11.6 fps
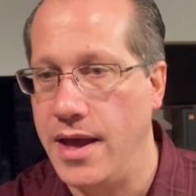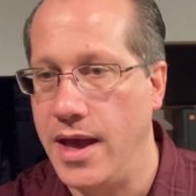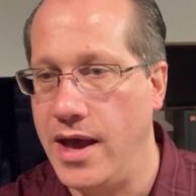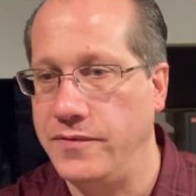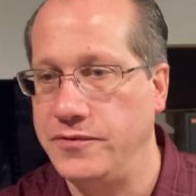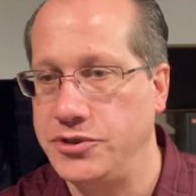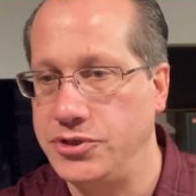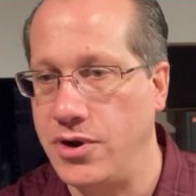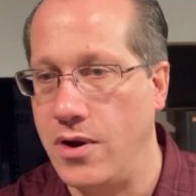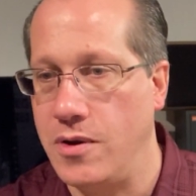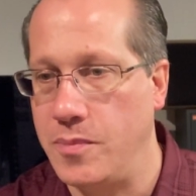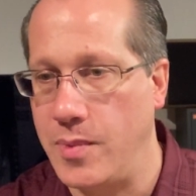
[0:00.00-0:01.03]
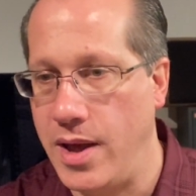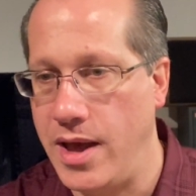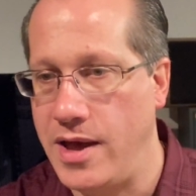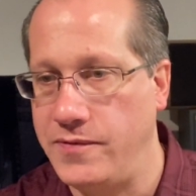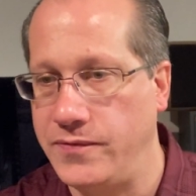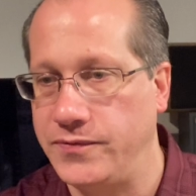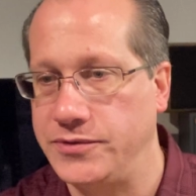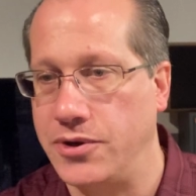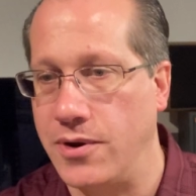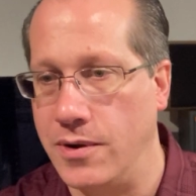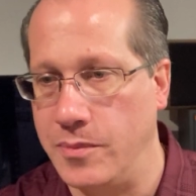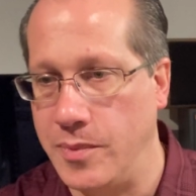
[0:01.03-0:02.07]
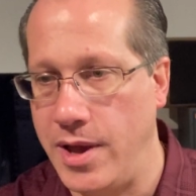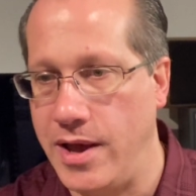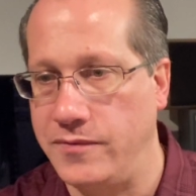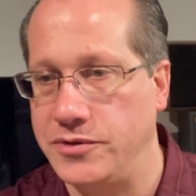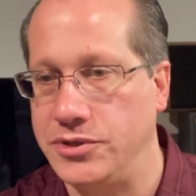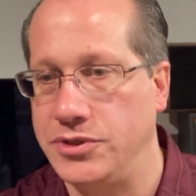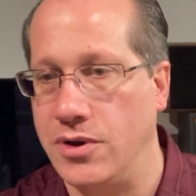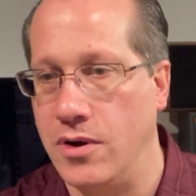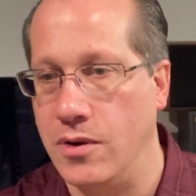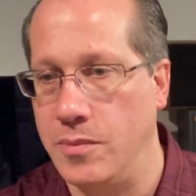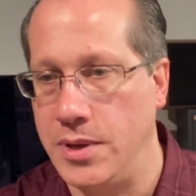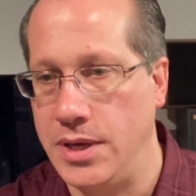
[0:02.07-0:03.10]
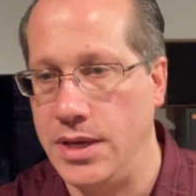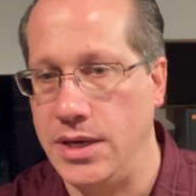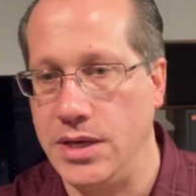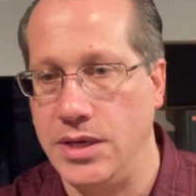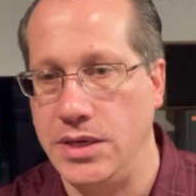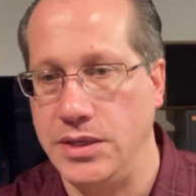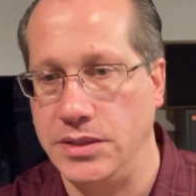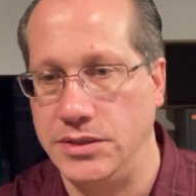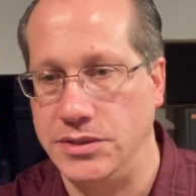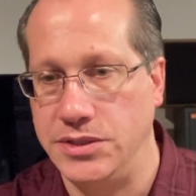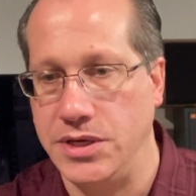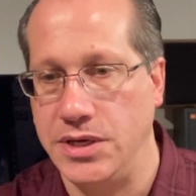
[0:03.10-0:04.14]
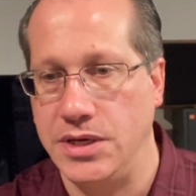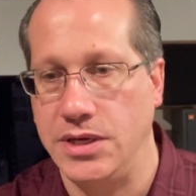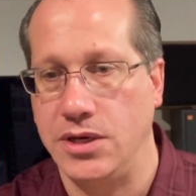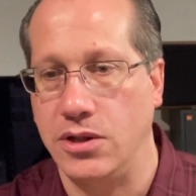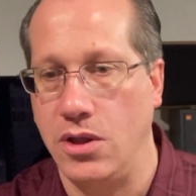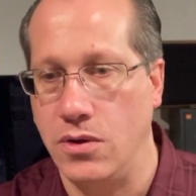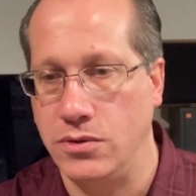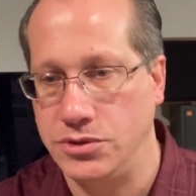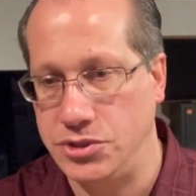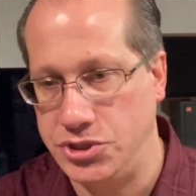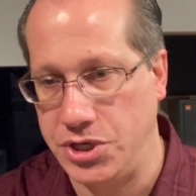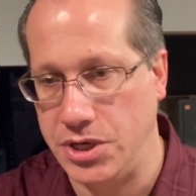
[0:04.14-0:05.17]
F sharp, F sharp, F sharp, E, D, close G.